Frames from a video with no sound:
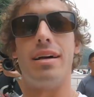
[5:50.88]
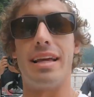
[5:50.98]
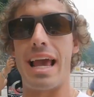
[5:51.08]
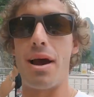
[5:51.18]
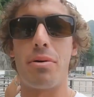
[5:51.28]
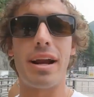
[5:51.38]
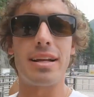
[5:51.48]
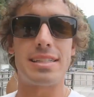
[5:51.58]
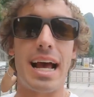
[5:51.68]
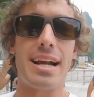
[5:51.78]
Yeah, we're gonna
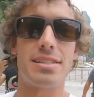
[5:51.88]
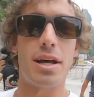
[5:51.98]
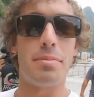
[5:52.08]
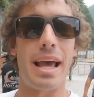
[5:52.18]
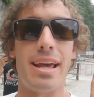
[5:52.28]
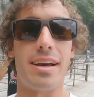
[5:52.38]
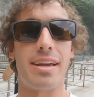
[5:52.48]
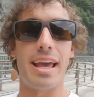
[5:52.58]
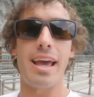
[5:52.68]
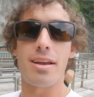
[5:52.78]
status update
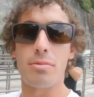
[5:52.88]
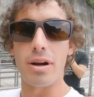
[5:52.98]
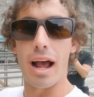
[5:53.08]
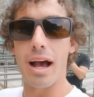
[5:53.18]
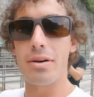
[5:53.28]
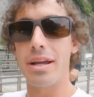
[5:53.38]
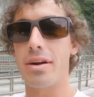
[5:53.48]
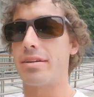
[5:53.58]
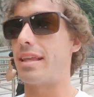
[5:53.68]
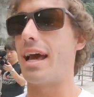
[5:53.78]
again. We're out
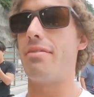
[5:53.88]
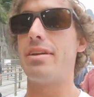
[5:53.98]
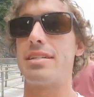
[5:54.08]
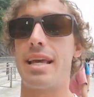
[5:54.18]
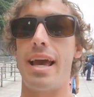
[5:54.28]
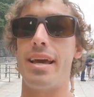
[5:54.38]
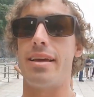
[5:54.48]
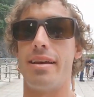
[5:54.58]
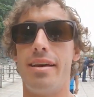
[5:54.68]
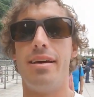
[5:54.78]
here at the Heaven's Gate.
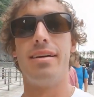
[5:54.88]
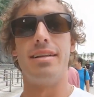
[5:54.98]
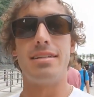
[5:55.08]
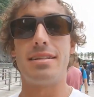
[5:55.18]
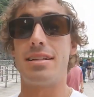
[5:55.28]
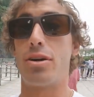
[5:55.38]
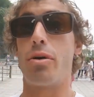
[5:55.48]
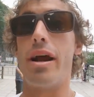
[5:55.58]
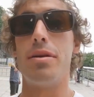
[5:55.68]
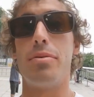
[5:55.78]
This is
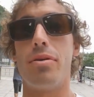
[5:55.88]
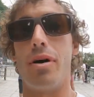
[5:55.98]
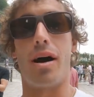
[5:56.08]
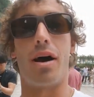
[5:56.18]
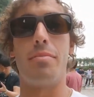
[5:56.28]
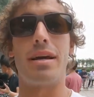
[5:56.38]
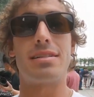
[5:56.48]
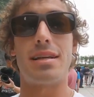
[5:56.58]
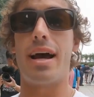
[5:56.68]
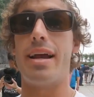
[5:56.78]
incredible. I'm
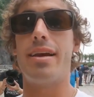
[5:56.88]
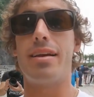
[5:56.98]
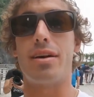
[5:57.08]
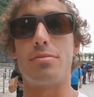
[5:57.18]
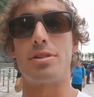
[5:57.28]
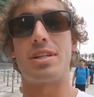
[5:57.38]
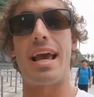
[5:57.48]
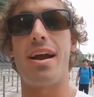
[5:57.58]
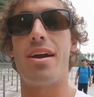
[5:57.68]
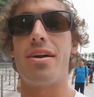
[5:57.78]
excited, I'm
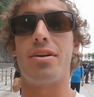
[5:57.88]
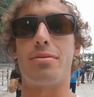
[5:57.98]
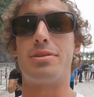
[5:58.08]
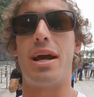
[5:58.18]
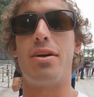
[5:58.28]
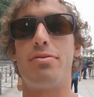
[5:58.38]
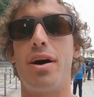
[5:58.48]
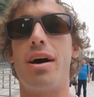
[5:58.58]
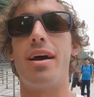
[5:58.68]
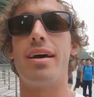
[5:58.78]
scared, I'm
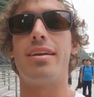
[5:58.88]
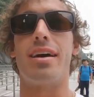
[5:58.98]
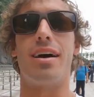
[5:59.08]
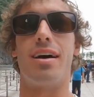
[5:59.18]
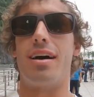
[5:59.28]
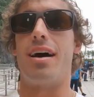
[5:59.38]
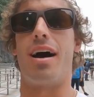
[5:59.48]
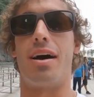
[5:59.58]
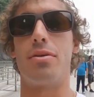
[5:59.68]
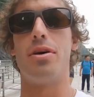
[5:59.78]
terrified.
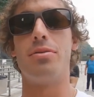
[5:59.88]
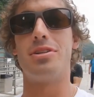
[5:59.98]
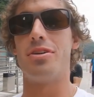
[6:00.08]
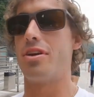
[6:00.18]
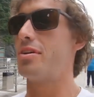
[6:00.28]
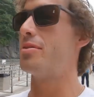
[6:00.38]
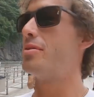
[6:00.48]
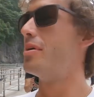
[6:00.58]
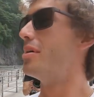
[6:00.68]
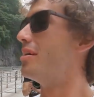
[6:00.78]
I don't know what to do.
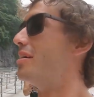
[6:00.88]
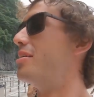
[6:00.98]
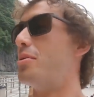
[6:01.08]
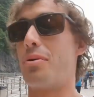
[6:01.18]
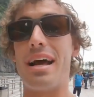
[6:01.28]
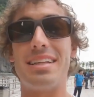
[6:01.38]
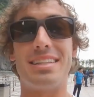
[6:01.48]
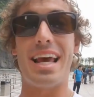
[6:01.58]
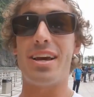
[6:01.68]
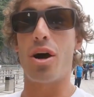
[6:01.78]
We're at the
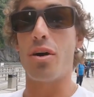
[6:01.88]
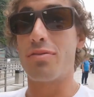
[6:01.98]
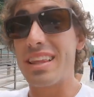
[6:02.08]
takeoff.